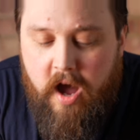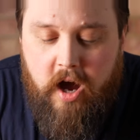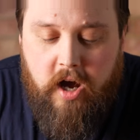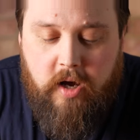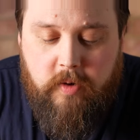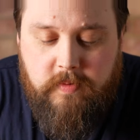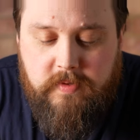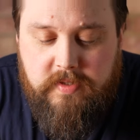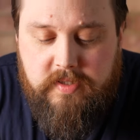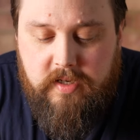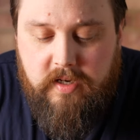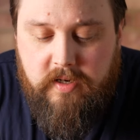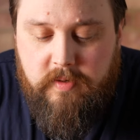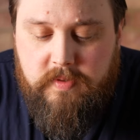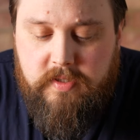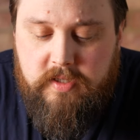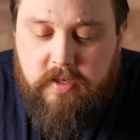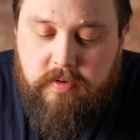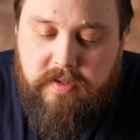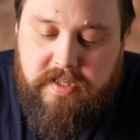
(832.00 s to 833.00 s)

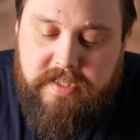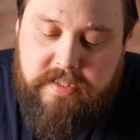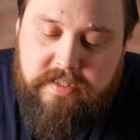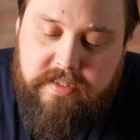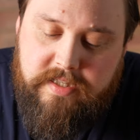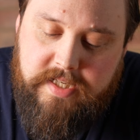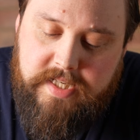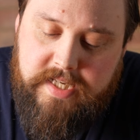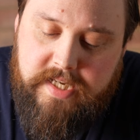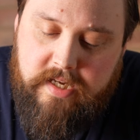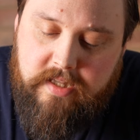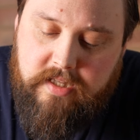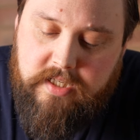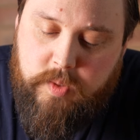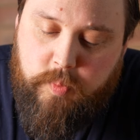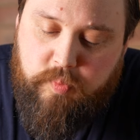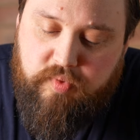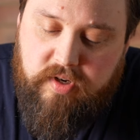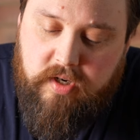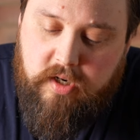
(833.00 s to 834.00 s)
so this is the
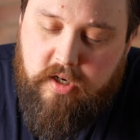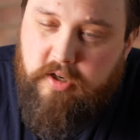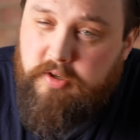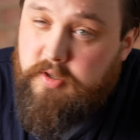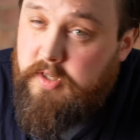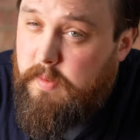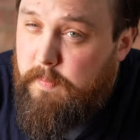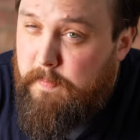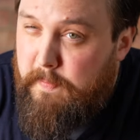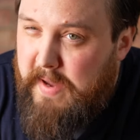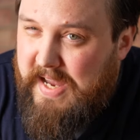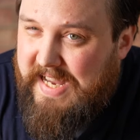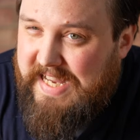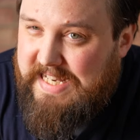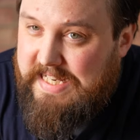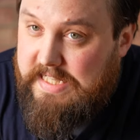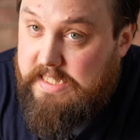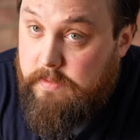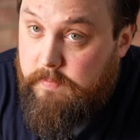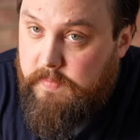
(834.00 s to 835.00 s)
spring-loaded
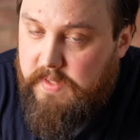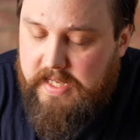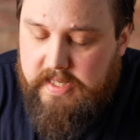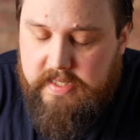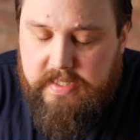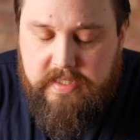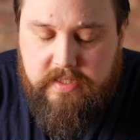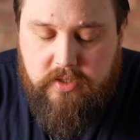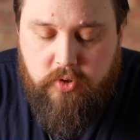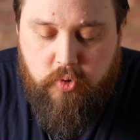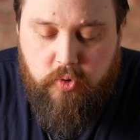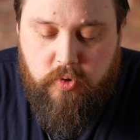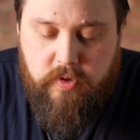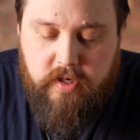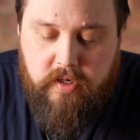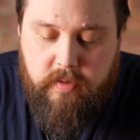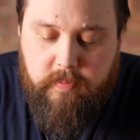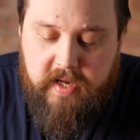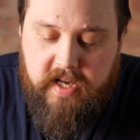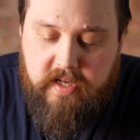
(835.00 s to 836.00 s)
mechanism that he's
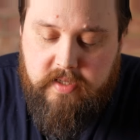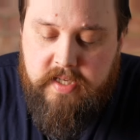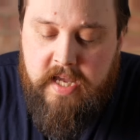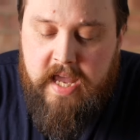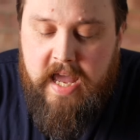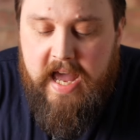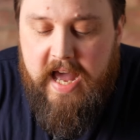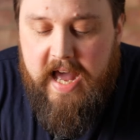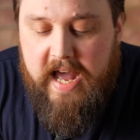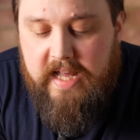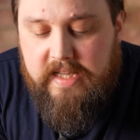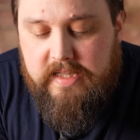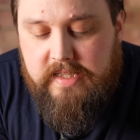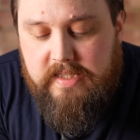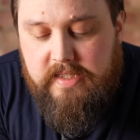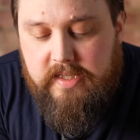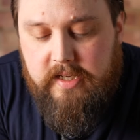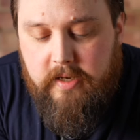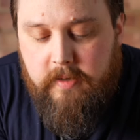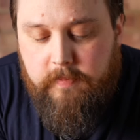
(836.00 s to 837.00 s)
talking about. And
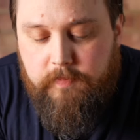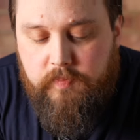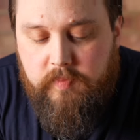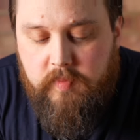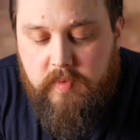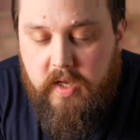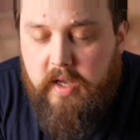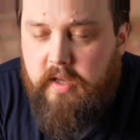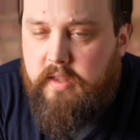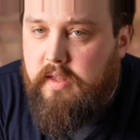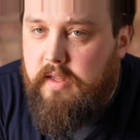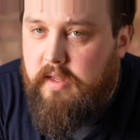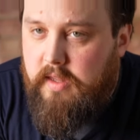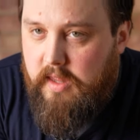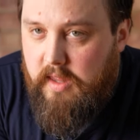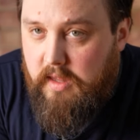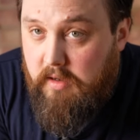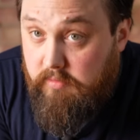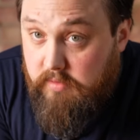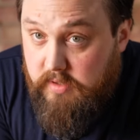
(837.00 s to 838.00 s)

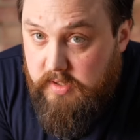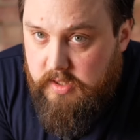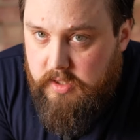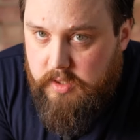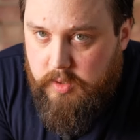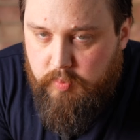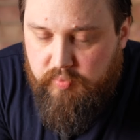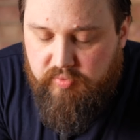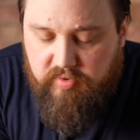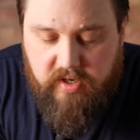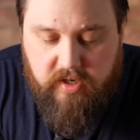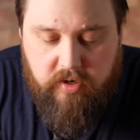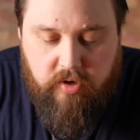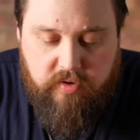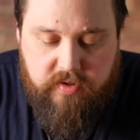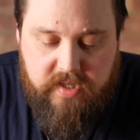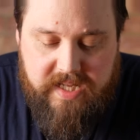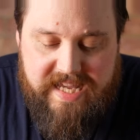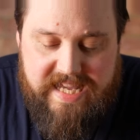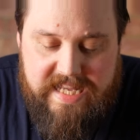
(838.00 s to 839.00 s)
there is a spring
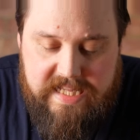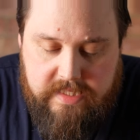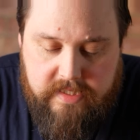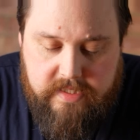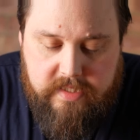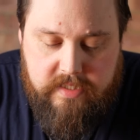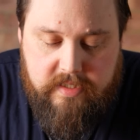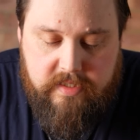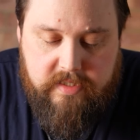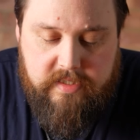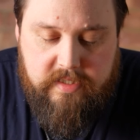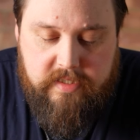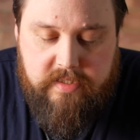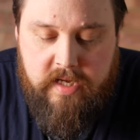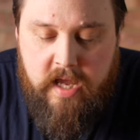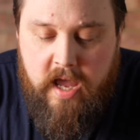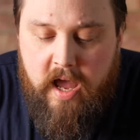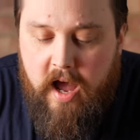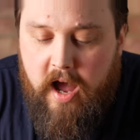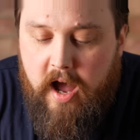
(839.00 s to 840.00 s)
on the inside.
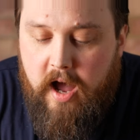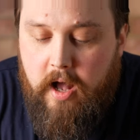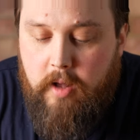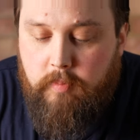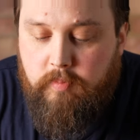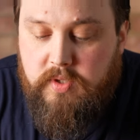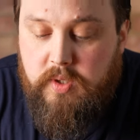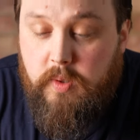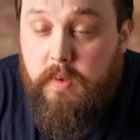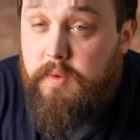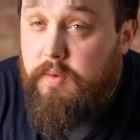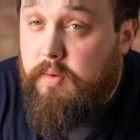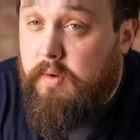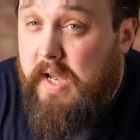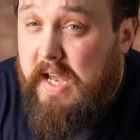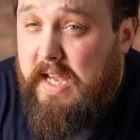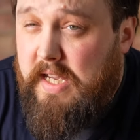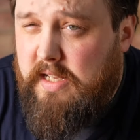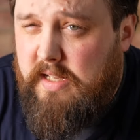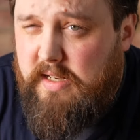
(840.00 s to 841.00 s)
So I
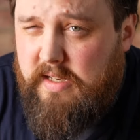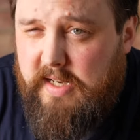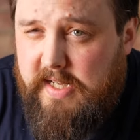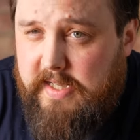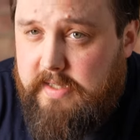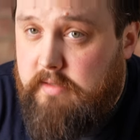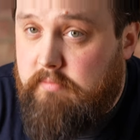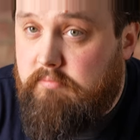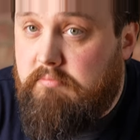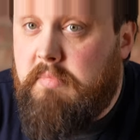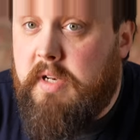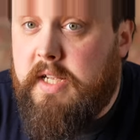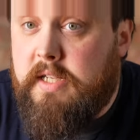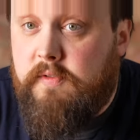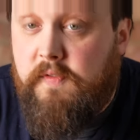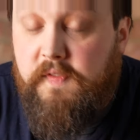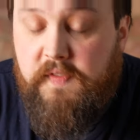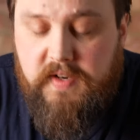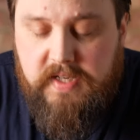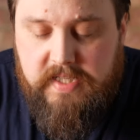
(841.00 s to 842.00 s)
thought, hey, let's
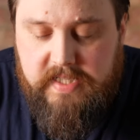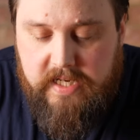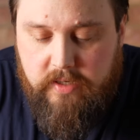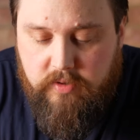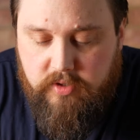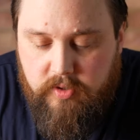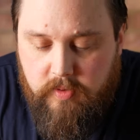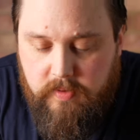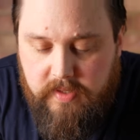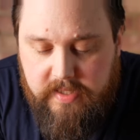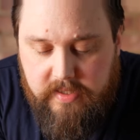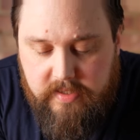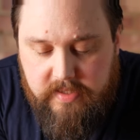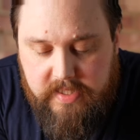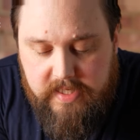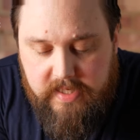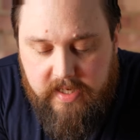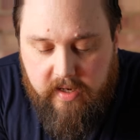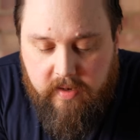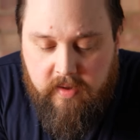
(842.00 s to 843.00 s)
find out, do a little
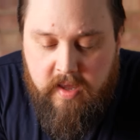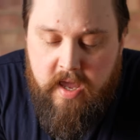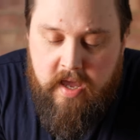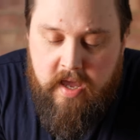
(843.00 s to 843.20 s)
digging.